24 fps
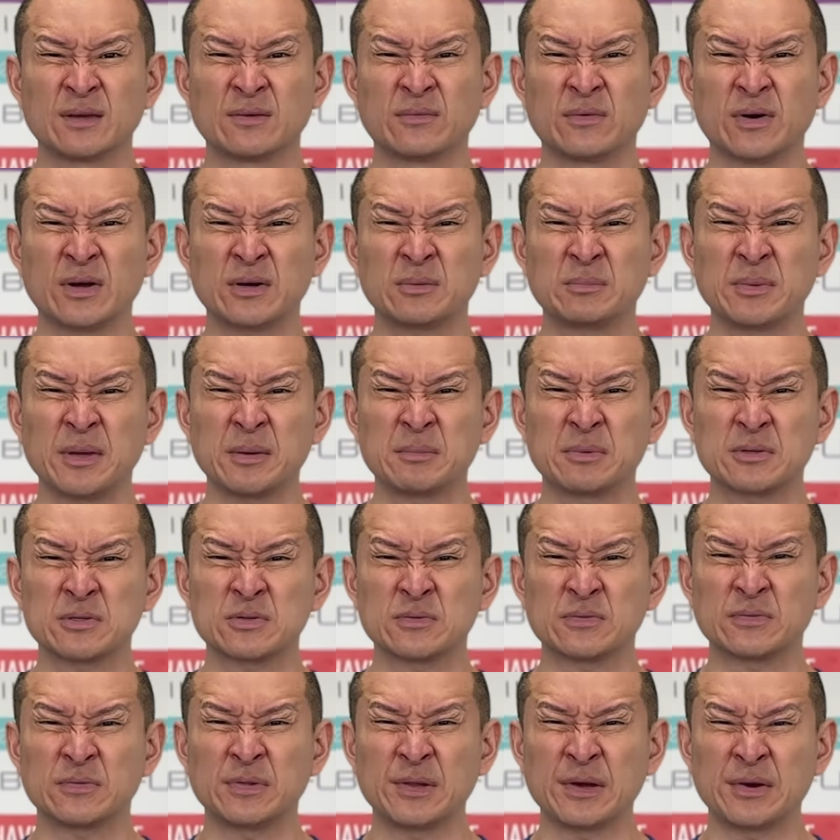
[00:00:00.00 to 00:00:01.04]
You want to be able to
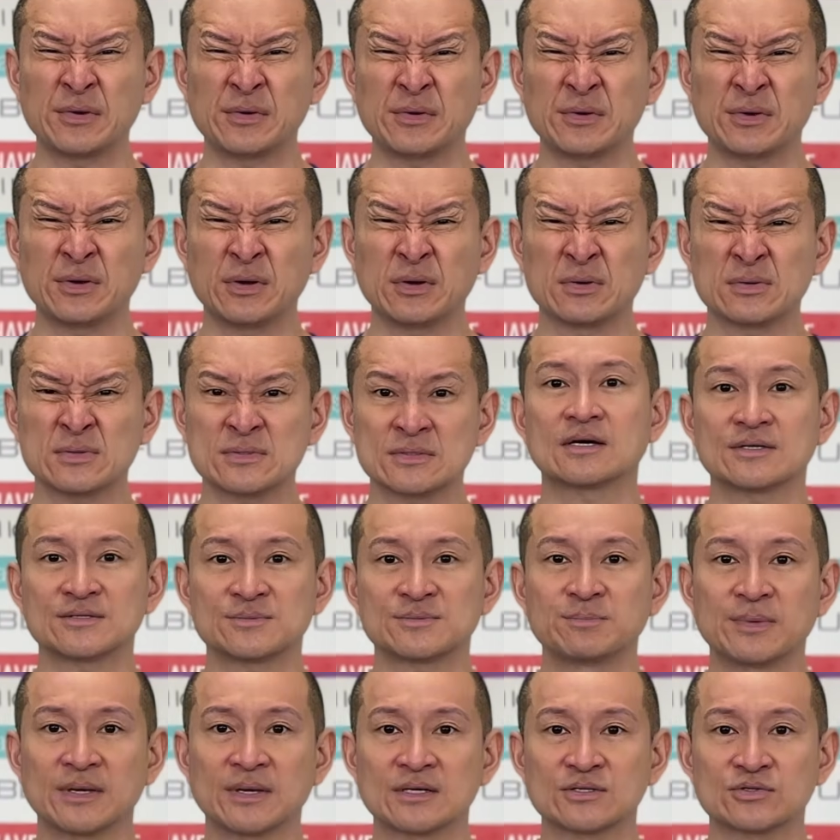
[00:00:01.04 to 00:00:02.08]
flare your nose as
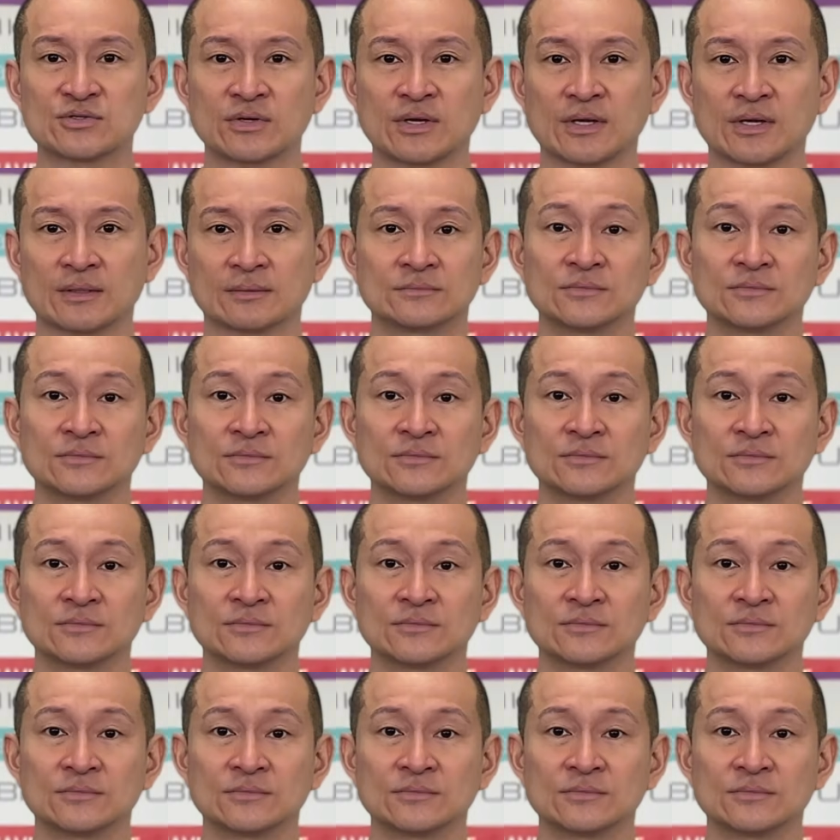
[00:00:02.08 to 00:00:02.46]
big as you can.